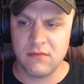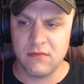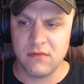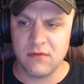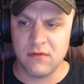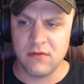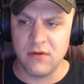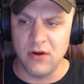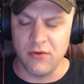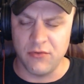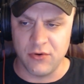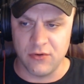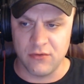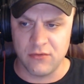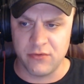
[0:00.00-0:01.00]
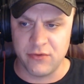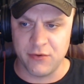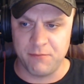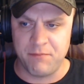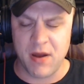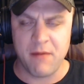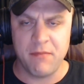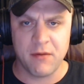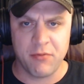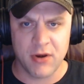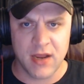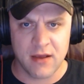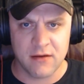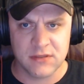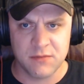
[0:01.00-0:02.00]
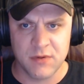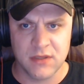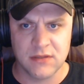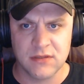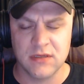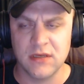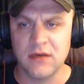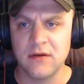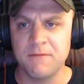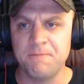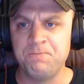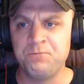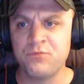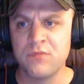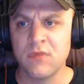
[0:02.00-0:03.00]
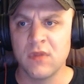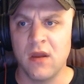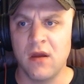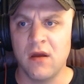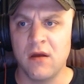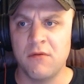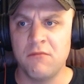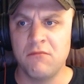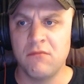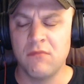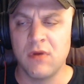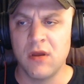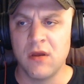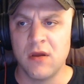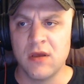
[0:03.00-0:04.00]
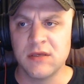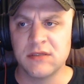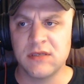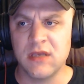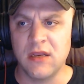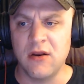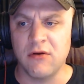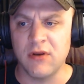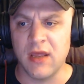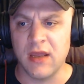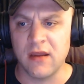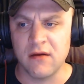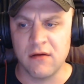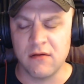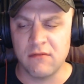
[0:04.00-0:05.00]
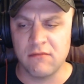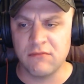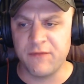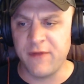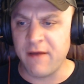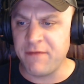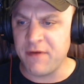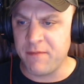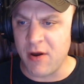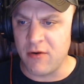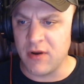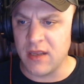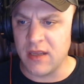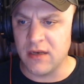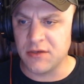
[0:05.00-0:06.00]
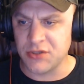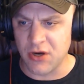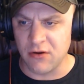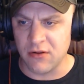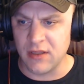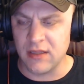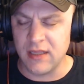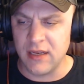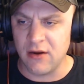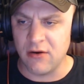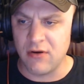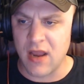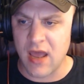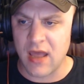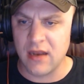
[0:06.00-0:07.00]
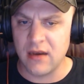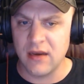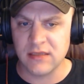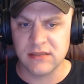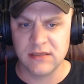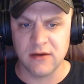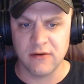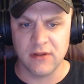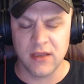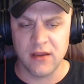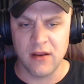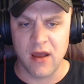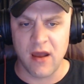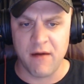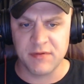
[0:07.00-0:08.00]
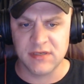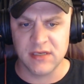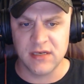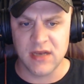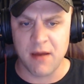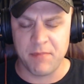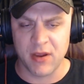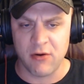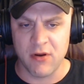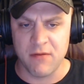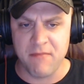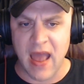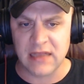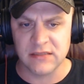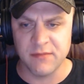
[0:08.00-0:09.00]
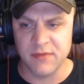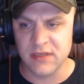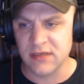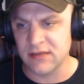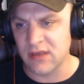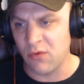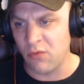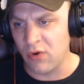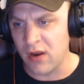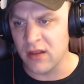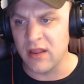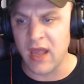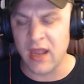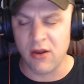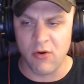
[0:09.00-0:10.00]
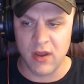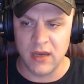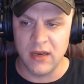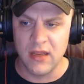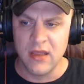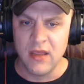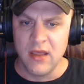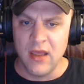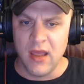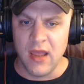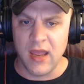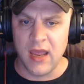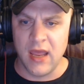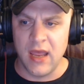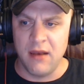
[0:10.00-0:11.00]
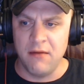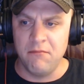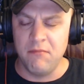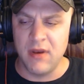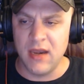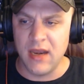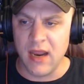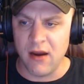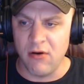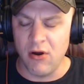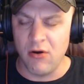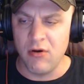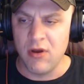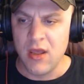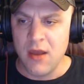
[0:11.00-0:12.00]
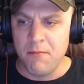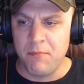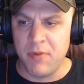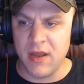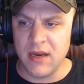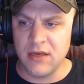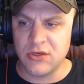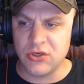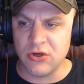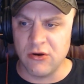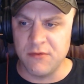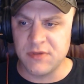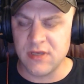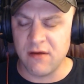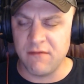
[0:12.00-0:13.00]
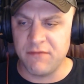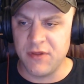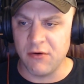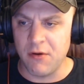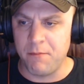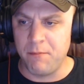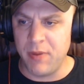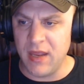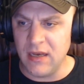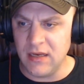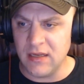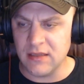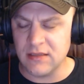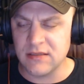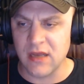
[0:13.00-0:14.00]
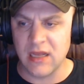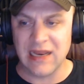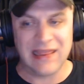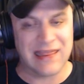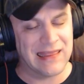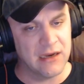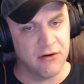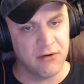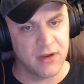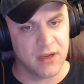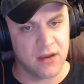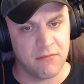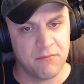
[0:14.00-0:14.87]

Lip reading: their public pronouncements and so, like Fluffy Pony and Charlie Lee are not necessarily, obviously not Bitcoin maximalists because they work on Litecoin and Monero. But in terms of their opinions on Ethereum,